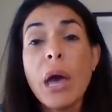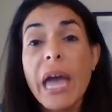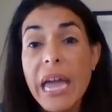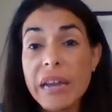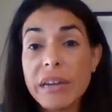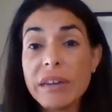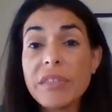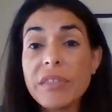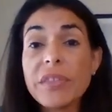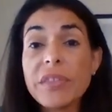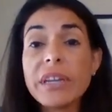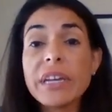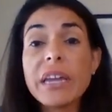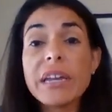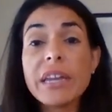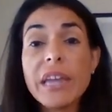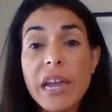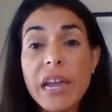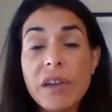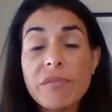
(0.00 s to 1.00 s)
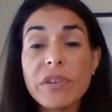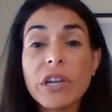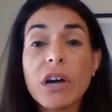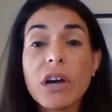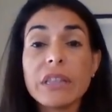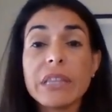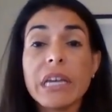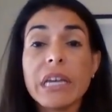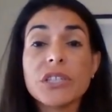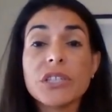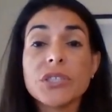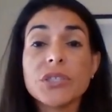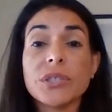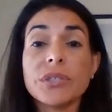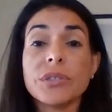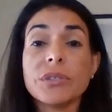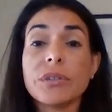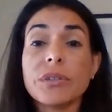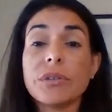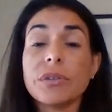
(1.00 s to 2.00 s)
Anything and every
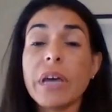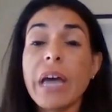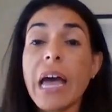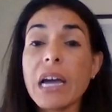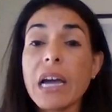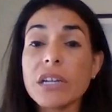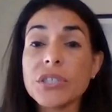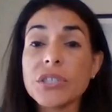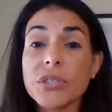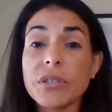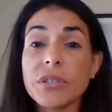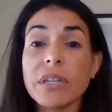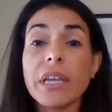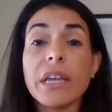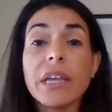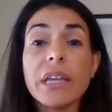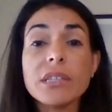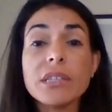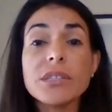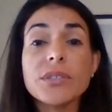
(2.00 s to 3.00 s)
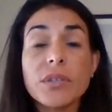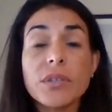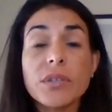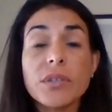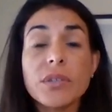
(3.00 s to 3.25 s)
collection action is